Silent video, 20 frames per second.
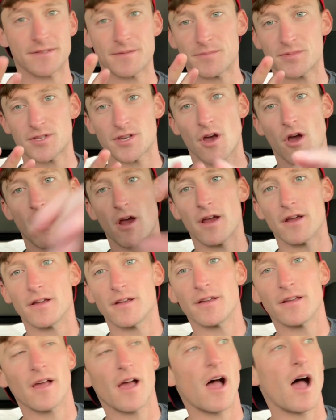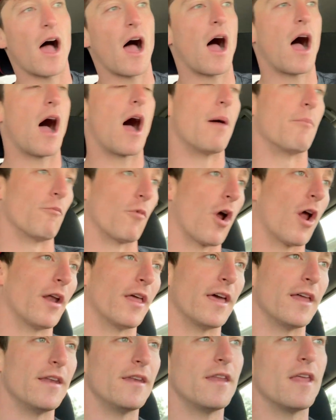I'm sorry. I'm
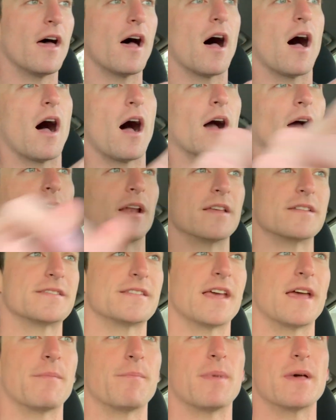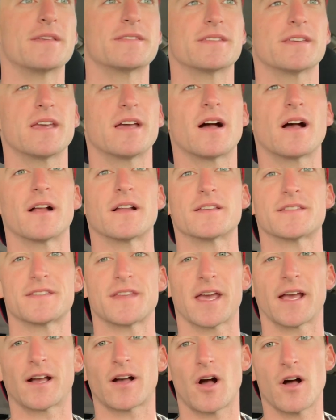running, I'm gonna stay busy, I'm gonna
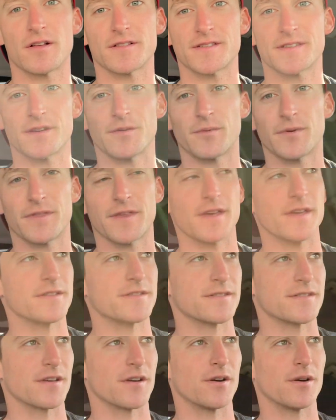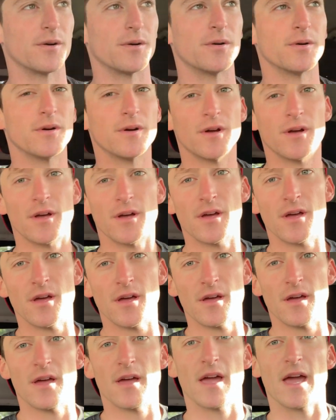stay constant with this. So
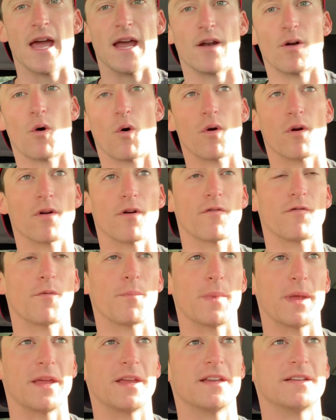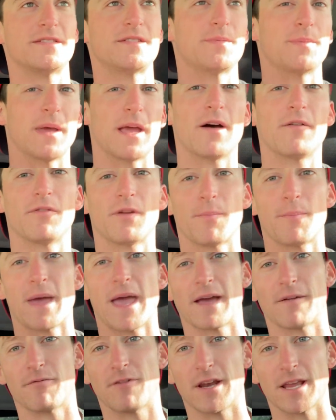in order for me to be able to
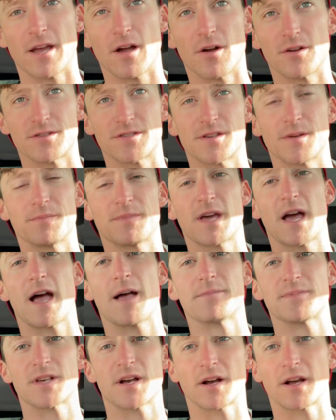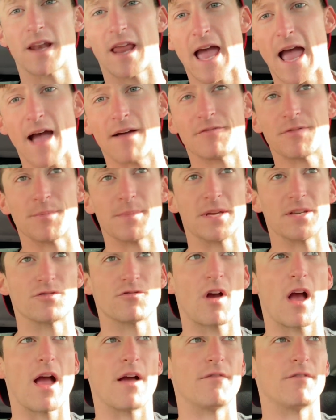make videos, sometimes I'm gonna have to be
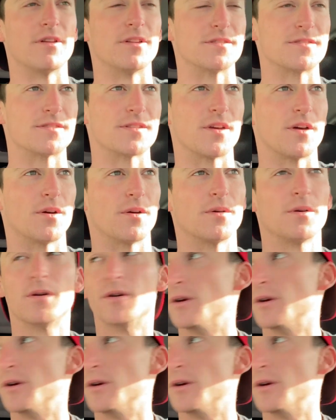driving. So